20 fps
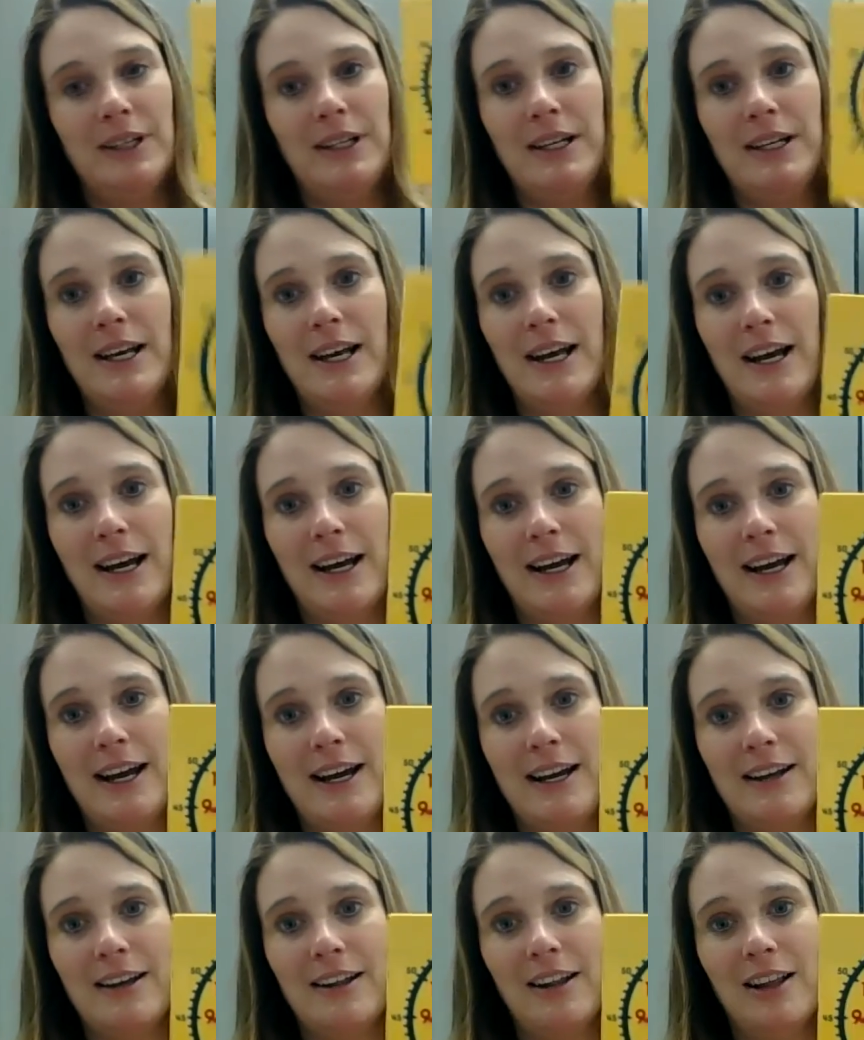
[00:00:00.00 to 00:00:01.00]

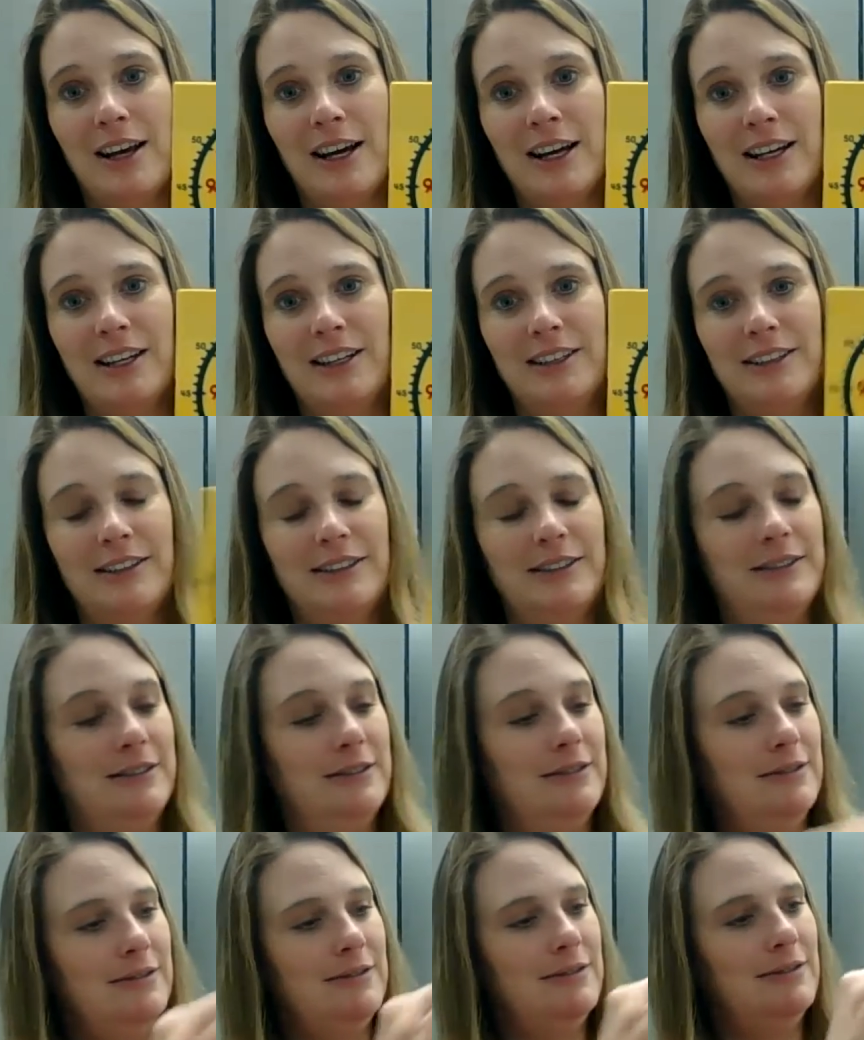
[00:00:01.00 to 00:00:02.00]
9 o'clock.
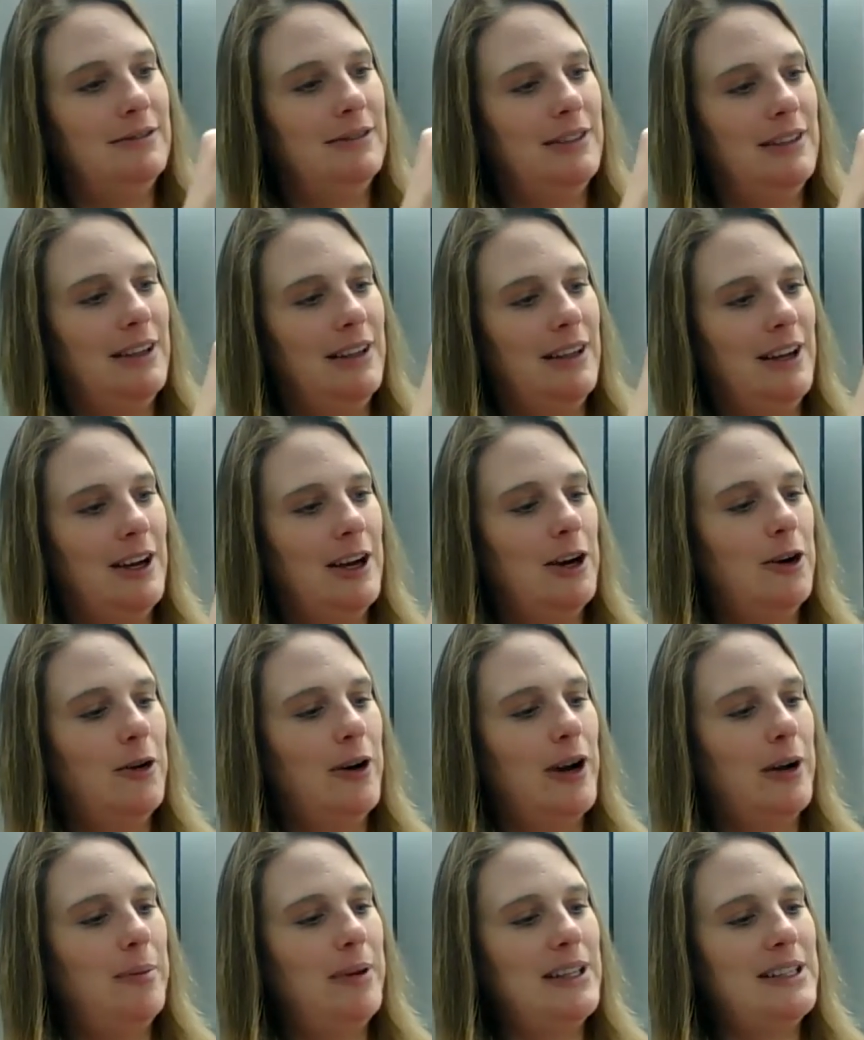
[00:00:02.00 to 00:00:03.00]
Oh,
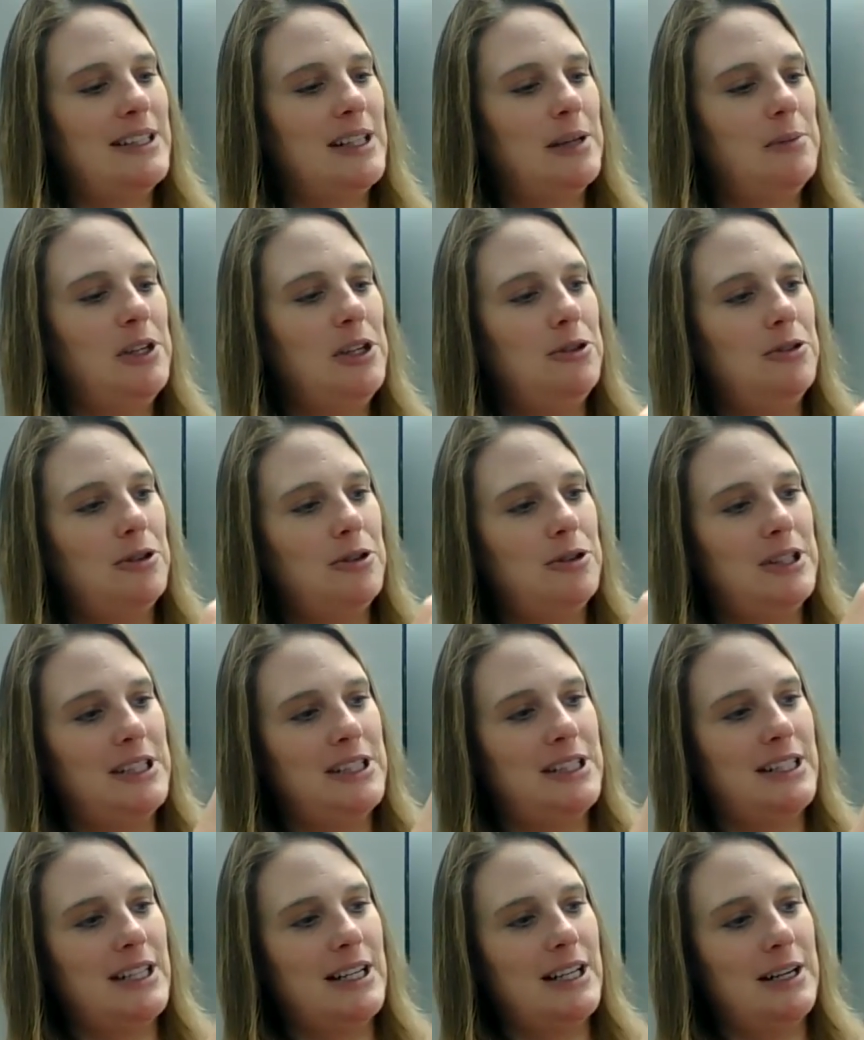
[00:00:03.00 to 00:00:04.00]
I bet some of you know
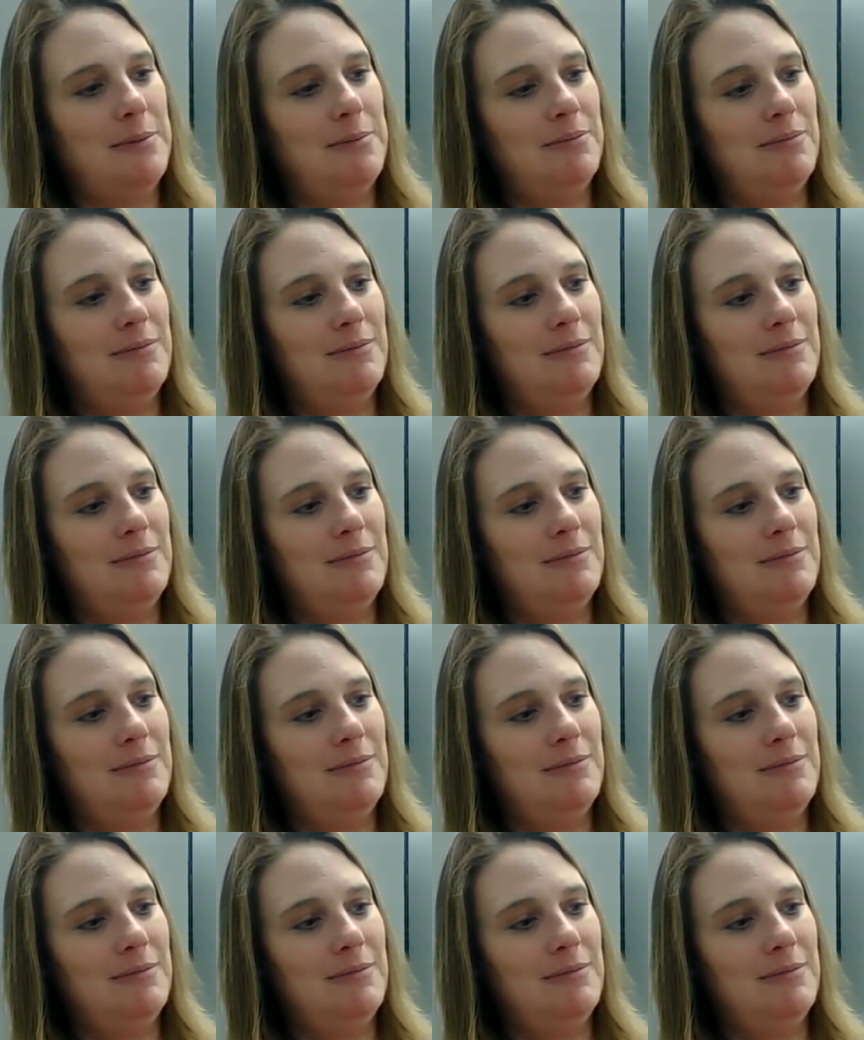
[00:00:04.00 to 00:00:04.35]
this time.